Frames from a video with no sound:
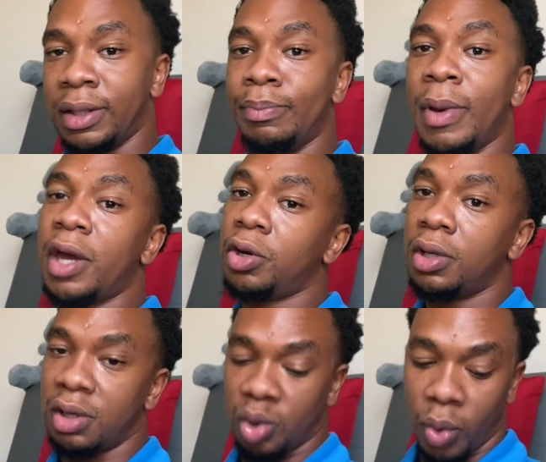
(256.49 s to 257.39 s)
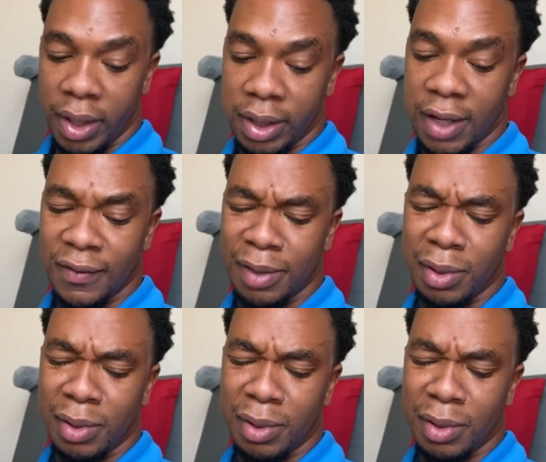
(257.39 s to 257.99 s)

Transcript: is better than the 2070,